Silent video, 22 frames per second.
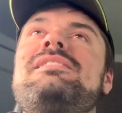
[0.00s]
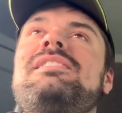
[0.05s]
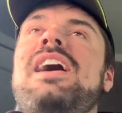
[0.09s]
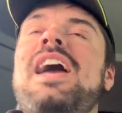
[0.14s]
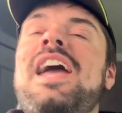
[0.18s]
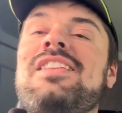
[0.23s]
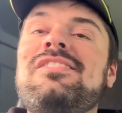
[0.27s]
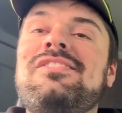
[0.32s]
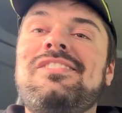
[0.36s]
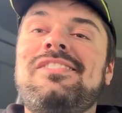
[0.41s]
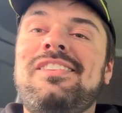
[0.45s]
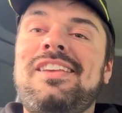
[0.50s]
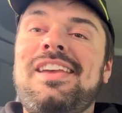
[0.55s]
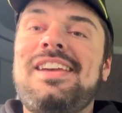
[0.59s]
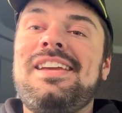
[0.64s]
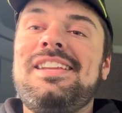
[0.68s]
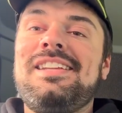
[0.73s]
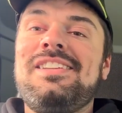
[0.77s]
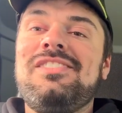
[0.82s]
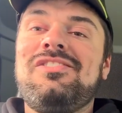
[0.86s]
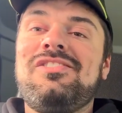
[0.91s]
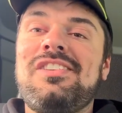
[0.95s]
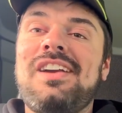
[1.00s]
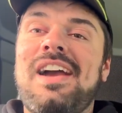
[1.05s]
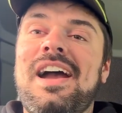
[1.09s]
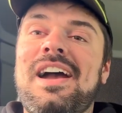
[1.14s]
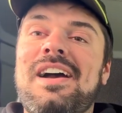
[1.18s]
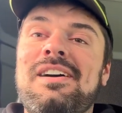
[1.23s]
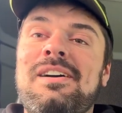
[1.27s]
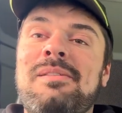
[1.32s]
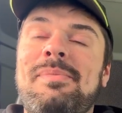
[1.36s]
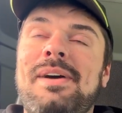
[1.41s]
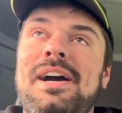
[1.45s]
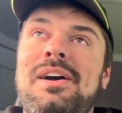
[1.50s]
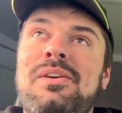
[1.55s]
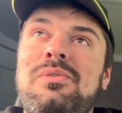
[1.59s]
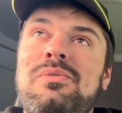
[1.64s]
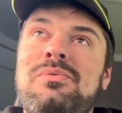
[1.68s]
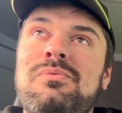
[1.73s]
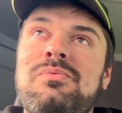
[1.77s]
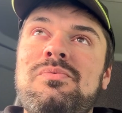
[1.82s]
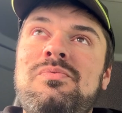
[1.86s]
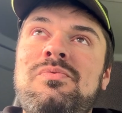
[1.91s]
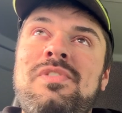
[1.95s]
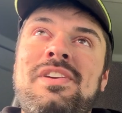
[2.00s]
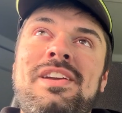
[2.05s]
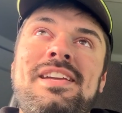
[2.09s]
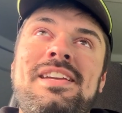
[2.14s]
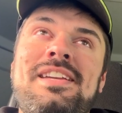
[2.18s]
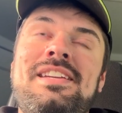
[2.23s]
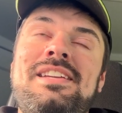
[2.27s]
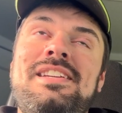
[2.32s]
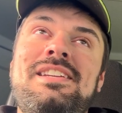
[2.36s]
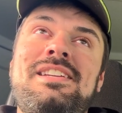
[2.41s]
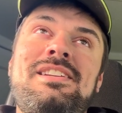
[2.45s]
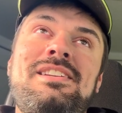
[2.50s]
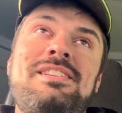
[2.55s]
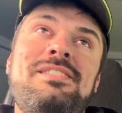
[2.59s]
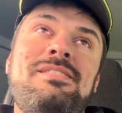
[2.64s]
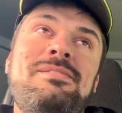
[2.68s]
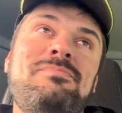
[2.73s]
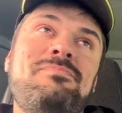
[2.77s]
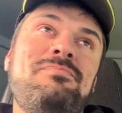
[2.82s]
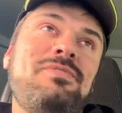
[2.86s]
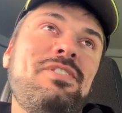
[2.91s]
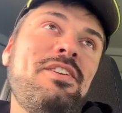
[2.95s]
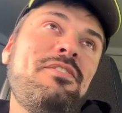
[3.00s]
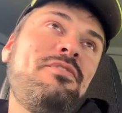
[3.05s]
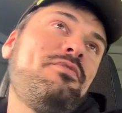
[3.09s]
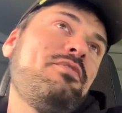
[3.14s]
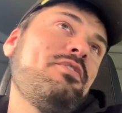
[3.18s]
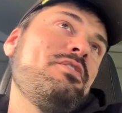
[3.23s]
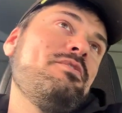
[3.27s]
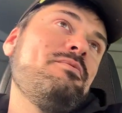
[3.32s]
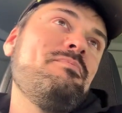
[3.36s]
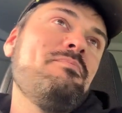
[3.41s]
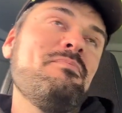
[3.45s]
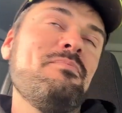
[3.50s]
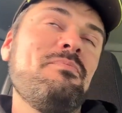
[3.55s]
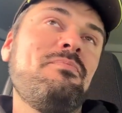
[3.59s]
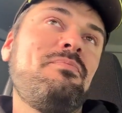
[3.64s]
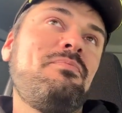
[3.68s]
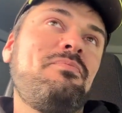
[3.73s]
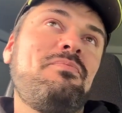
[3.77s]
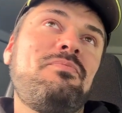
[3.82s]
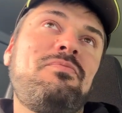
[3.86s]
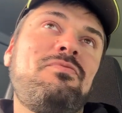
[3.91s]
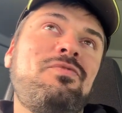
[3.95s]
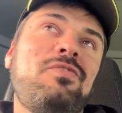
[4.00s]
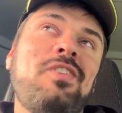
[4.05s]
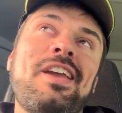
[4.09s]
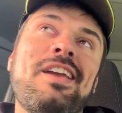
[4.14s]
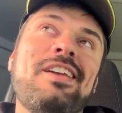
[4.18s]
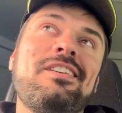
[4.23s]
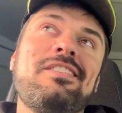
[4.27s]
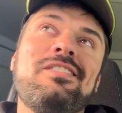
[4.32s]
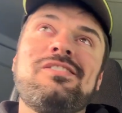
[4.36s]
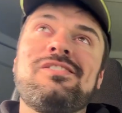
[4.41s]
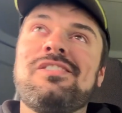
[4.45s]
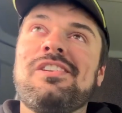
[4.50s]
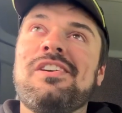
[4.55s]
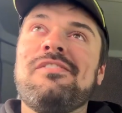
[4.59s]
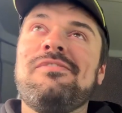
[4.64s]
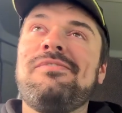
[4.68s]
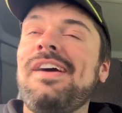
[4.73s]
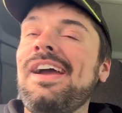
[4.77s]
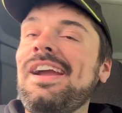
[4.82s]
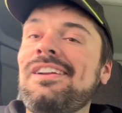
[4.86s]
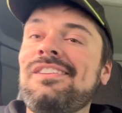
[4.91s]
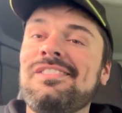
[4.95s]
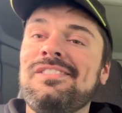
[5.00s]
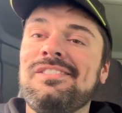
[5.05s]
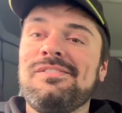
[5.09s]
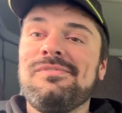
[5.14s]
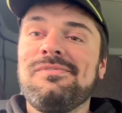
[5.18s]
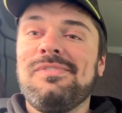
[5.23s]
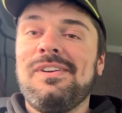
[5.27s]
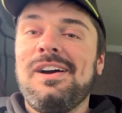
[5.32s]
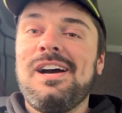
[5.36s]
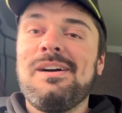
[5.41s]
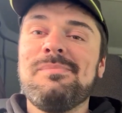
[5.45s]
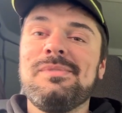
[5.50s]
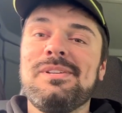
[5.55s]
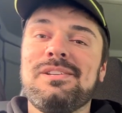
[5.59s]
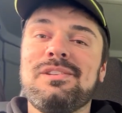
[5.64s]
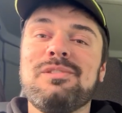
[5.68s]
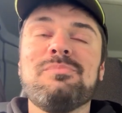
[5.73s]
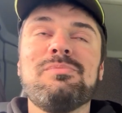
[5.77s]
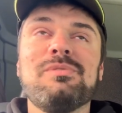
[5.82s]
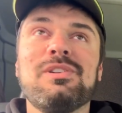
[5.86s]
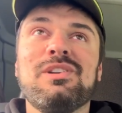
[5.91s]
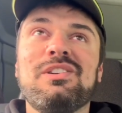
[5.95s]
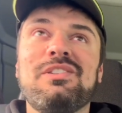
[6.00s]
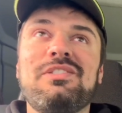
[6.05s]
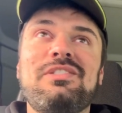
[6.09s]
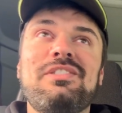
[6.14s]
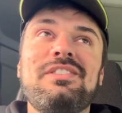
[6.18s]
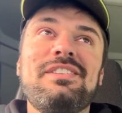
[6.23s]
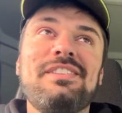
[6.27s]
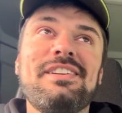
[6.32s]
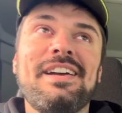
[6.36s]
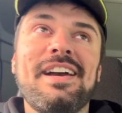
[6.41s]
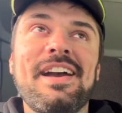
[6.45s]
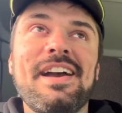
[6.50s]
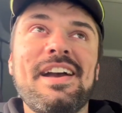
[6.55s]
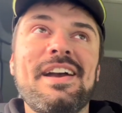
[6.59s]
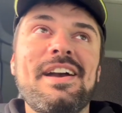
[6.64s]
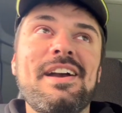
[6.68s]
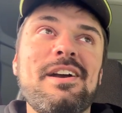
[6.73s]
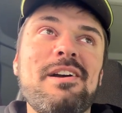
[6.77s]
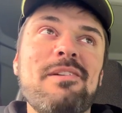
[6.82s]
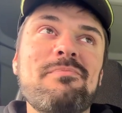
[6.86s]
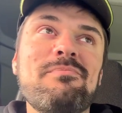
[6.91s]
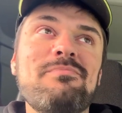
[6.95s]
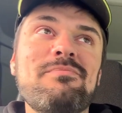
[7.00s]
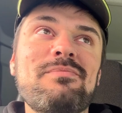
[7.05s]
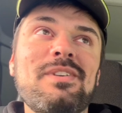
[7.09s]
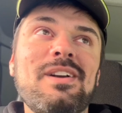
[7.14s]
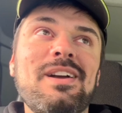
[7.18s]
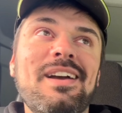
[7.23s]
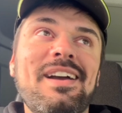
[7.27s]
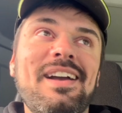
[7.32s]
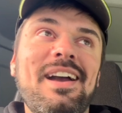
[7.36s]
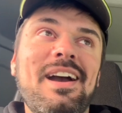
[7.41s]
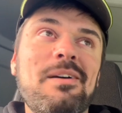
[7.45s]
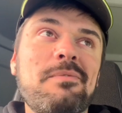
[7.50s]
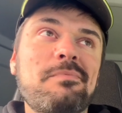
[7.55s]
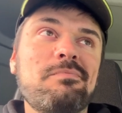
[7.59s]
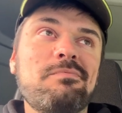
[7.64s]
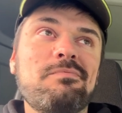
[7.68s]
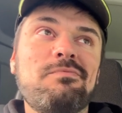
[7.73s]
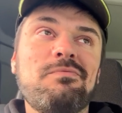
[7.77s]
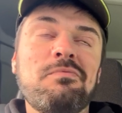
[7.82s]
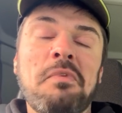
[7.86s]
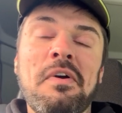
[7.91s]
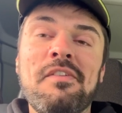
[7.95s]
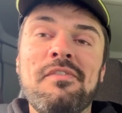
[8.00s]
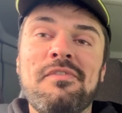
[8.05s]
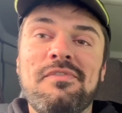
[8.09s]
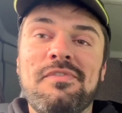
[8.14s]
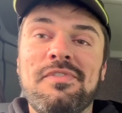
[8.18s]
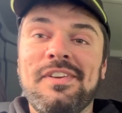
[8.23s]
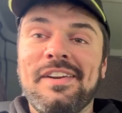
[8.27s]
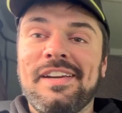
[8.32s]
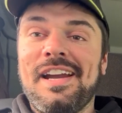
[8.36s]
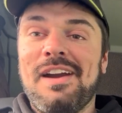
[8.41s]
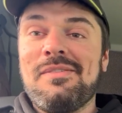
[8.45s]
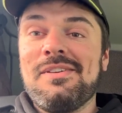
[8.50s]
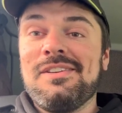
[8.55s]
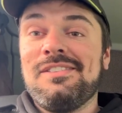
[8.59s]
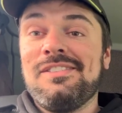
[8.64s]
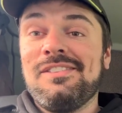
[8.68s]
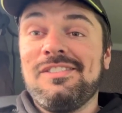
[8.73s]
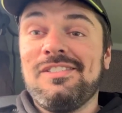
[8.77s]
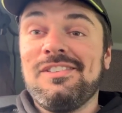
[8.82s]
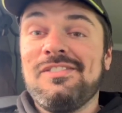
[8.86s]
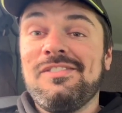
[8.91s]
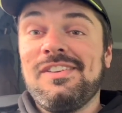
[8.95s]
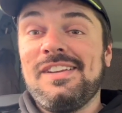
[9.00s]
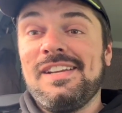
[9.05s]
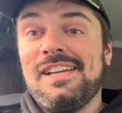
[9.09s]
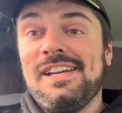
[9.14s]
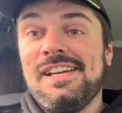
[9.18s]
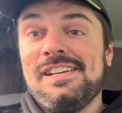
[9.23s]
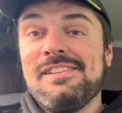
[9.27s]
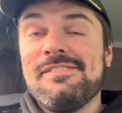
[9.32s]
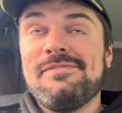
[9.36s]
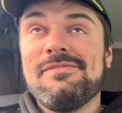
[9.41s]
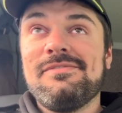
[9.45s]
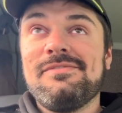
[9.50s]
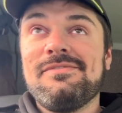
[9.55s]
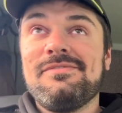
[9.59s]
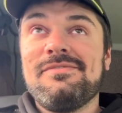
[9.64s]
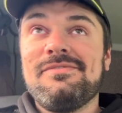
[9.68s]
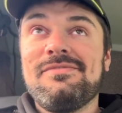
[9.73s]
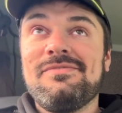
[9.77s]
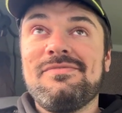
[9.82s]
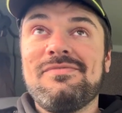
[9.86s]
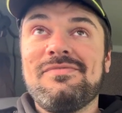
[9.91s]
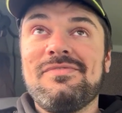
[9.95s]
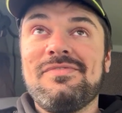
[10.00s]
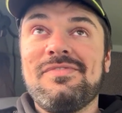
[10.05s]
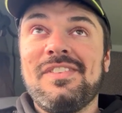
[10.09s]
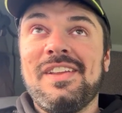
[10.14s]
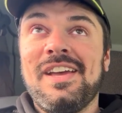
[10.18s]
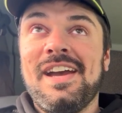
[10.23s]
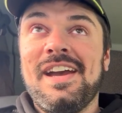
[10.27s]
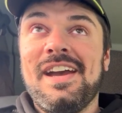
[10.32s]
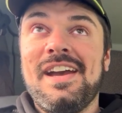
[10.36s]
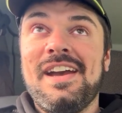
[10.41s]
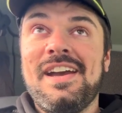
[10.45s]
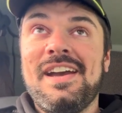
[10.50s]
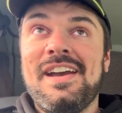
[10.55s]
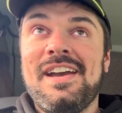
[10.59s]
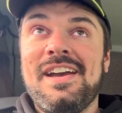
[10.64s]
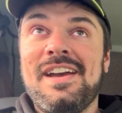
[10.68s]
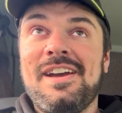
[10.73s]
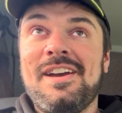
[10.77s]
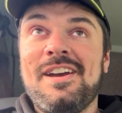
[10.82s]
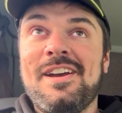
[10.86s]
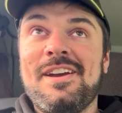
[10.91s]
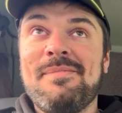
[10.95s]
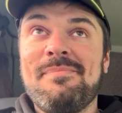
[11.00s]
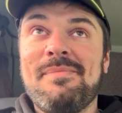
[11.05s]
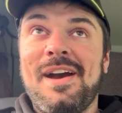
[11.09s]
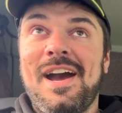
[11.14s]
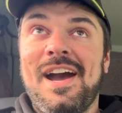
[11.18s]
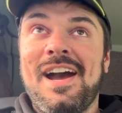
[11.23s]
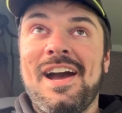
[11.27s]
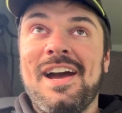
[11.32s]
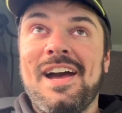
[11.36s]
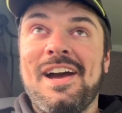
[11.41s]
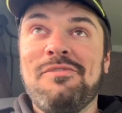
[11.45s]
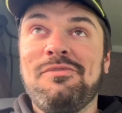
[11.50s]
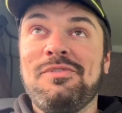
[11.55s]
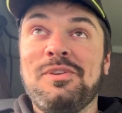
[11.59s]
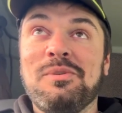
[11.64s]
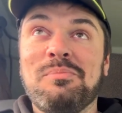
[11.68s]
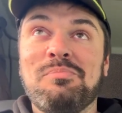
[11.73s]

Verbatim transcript: entertaining chat about the different things that affect us in farming, I suppose. Um, and with the characters that are in it, um, I feel